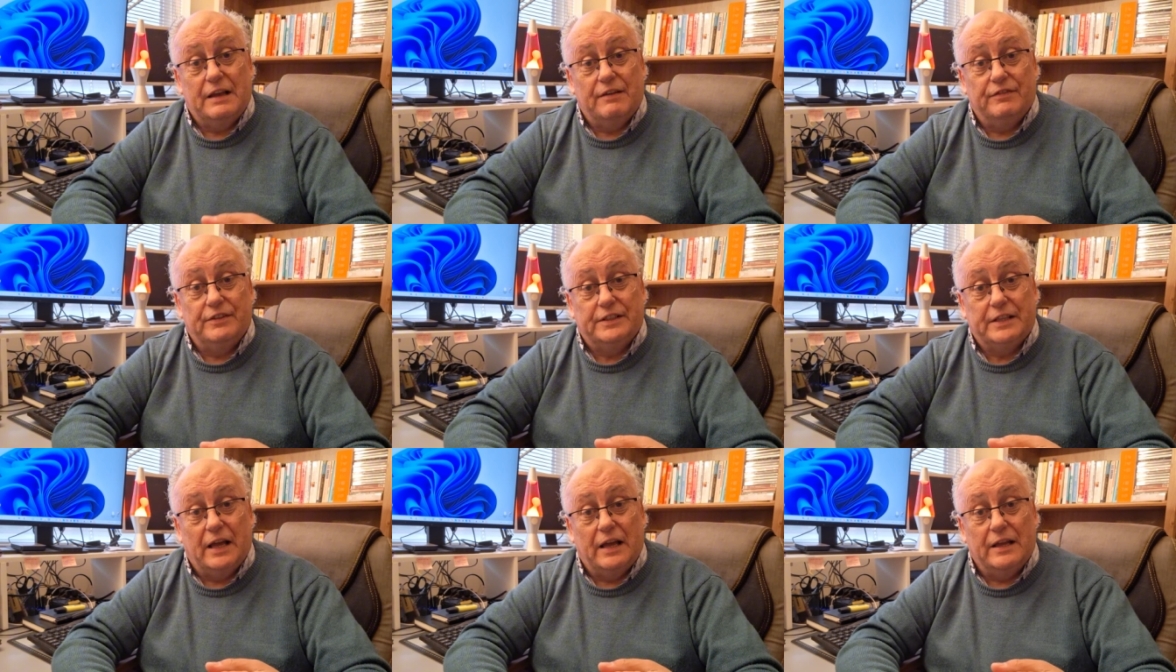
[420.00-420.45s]

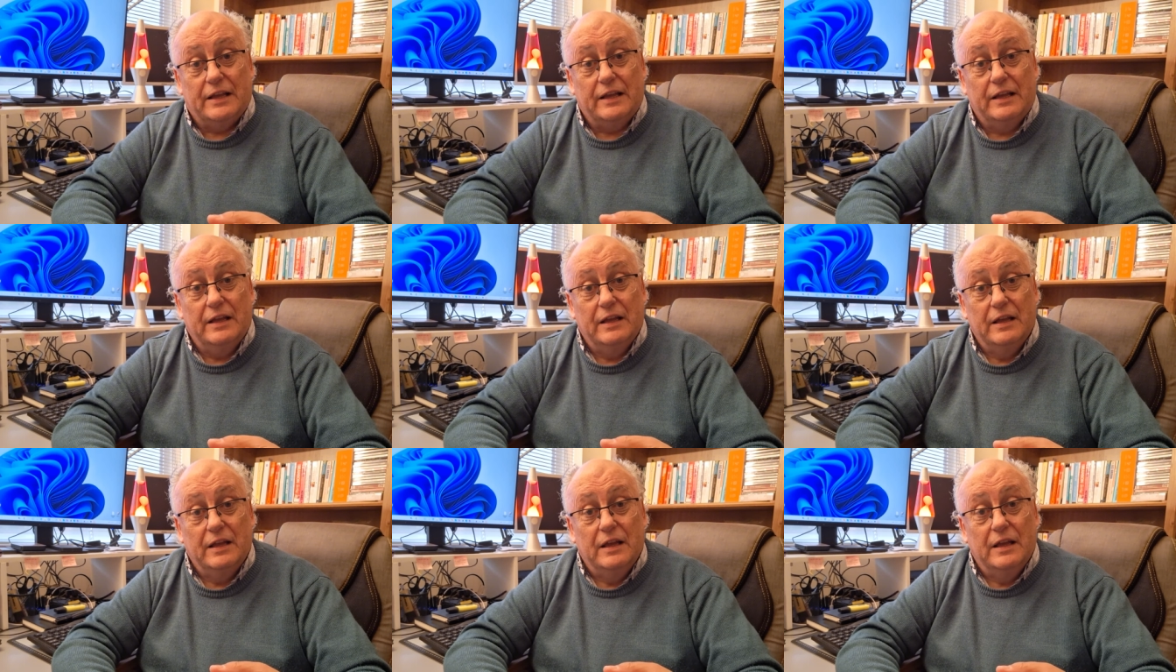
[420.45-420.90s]
other
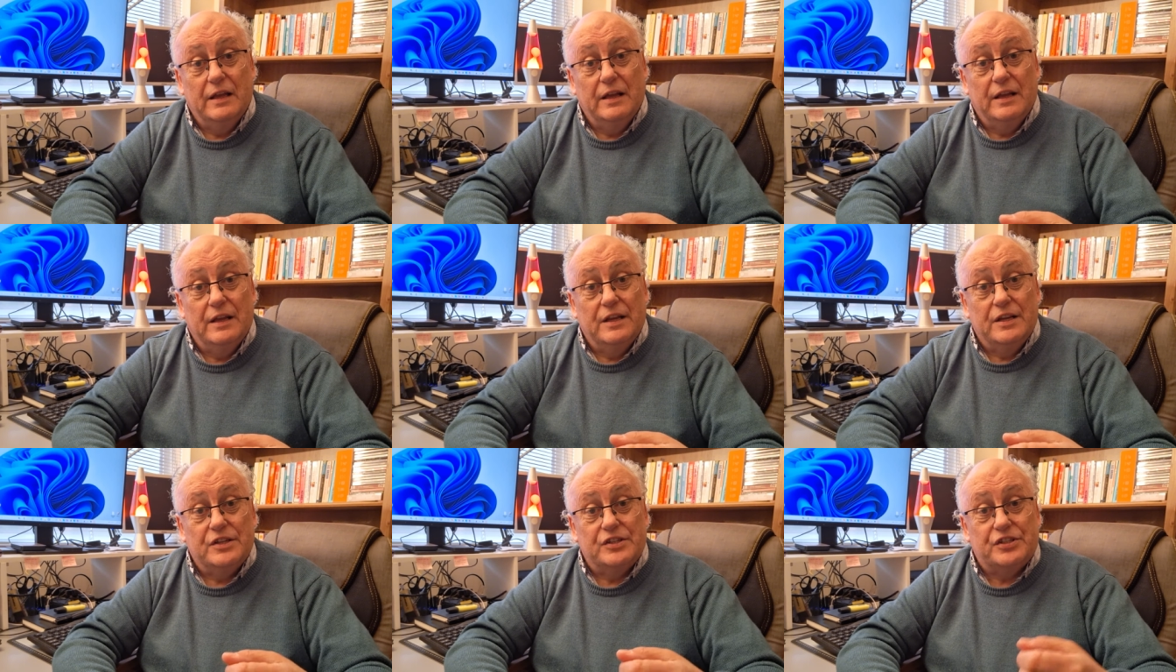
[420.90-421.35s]
day,
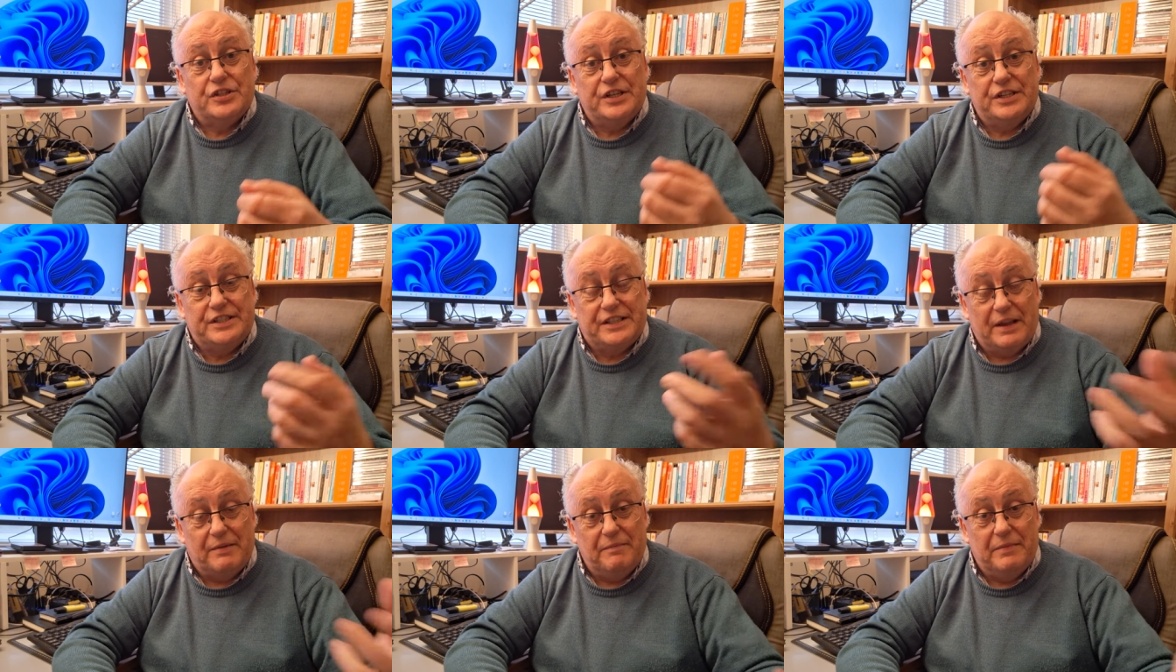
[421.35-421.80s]
she
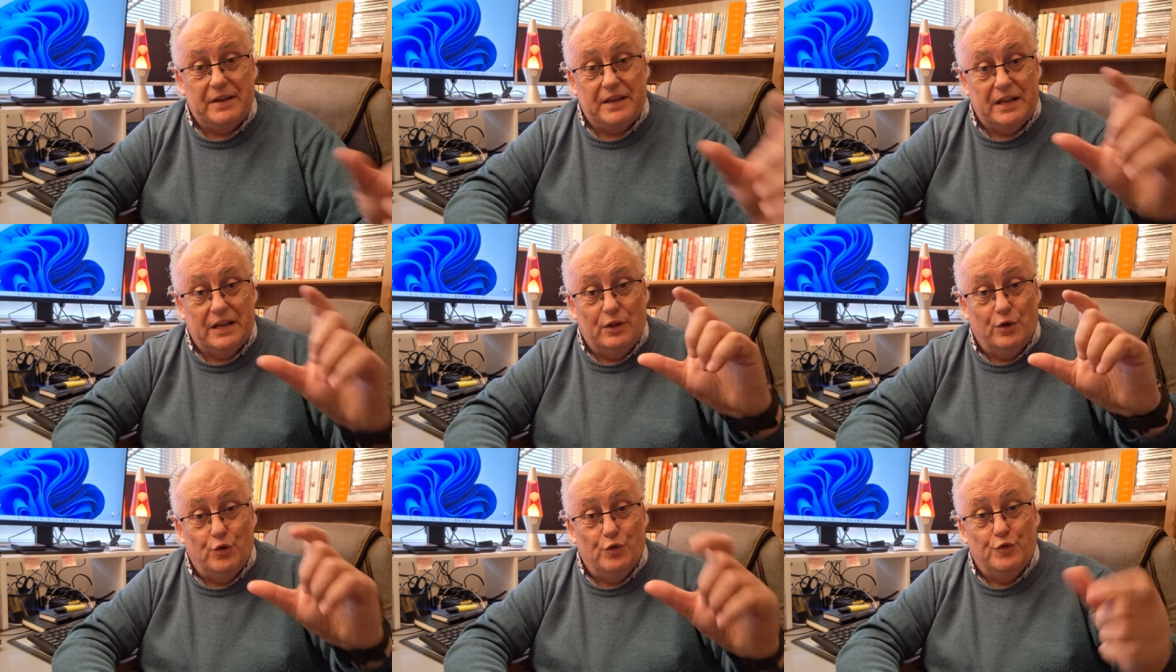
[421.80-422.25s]
sent me a
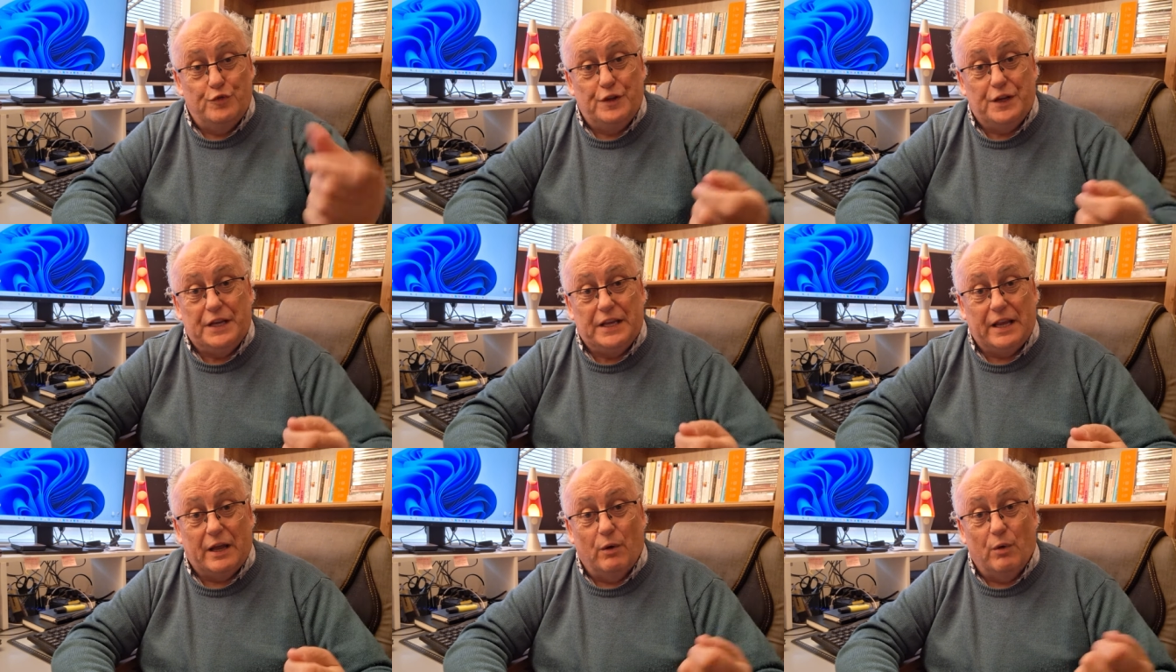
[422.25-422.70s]
little
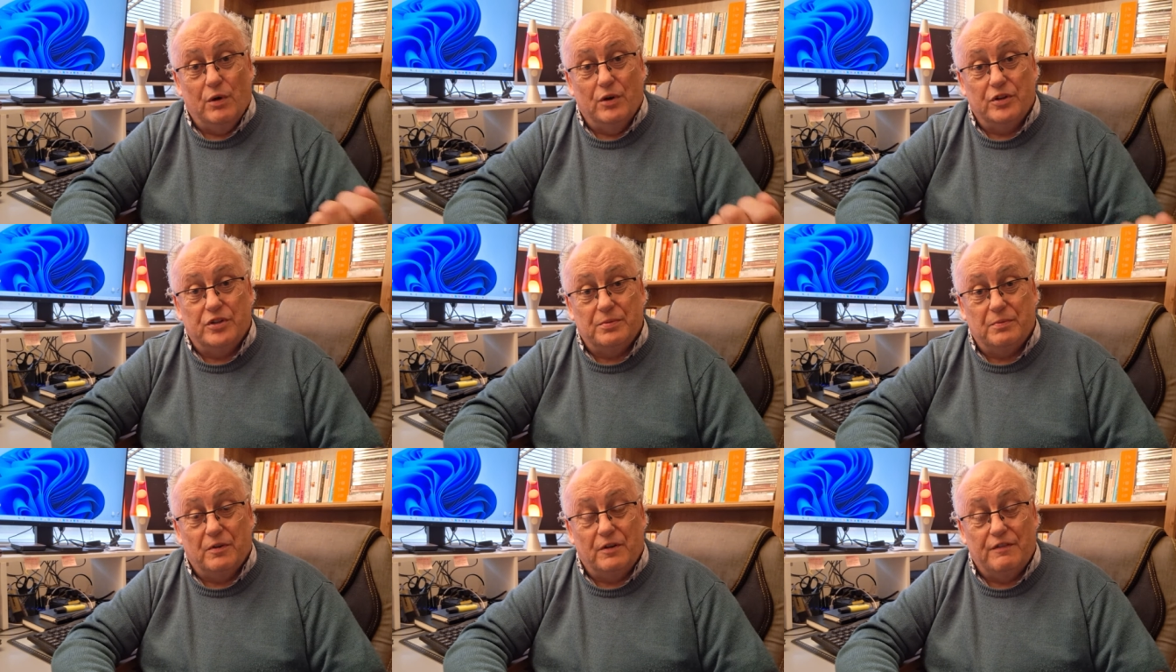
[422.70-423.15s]
video
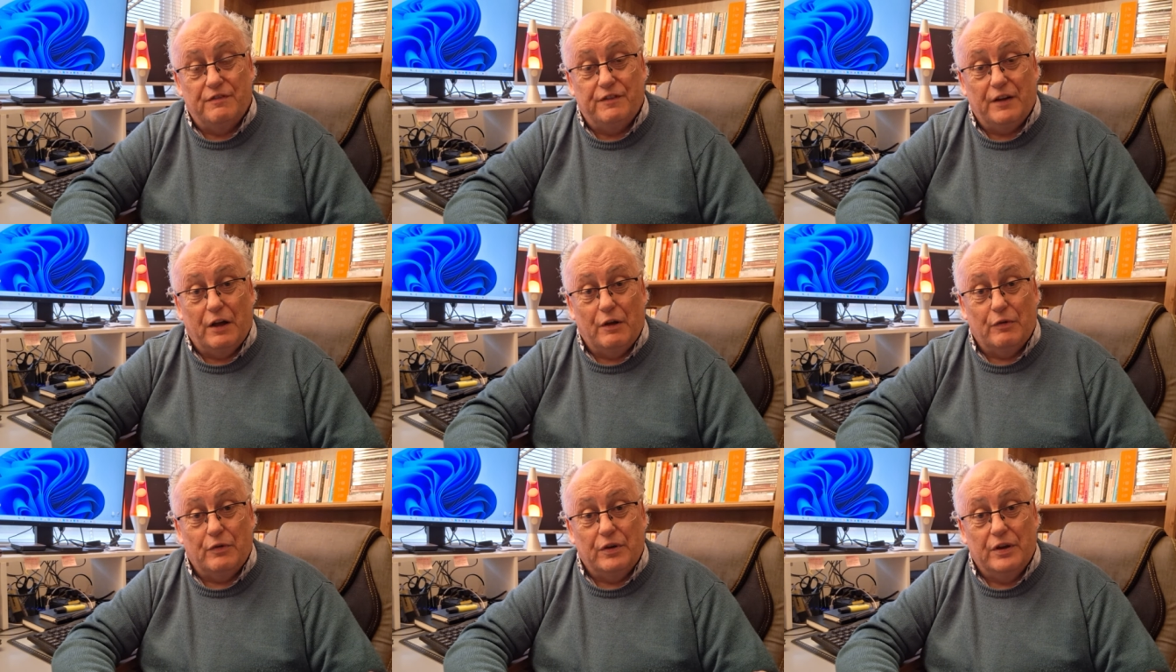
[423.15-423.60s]
onto my
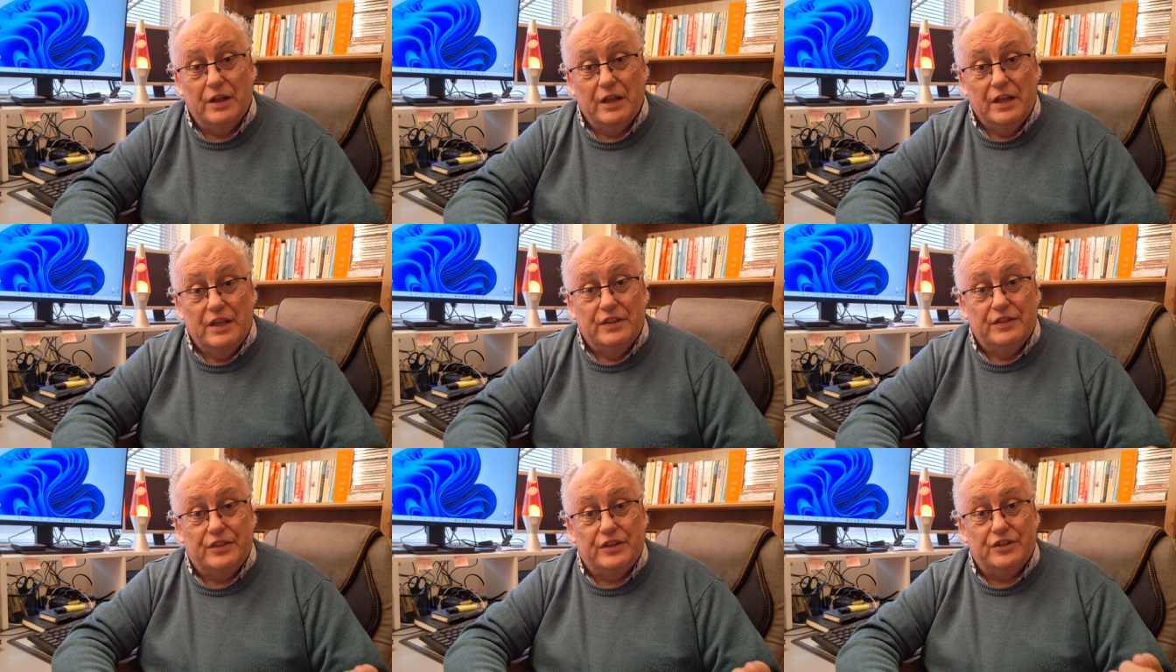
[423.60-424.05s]
phone
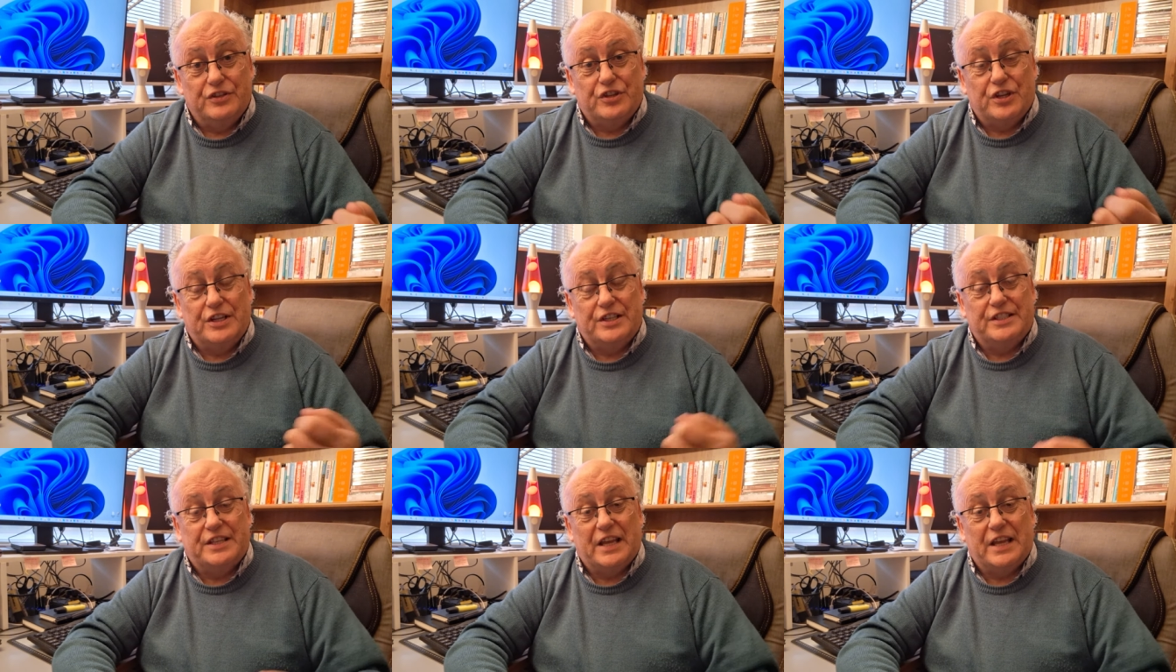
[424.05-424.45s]
that she'd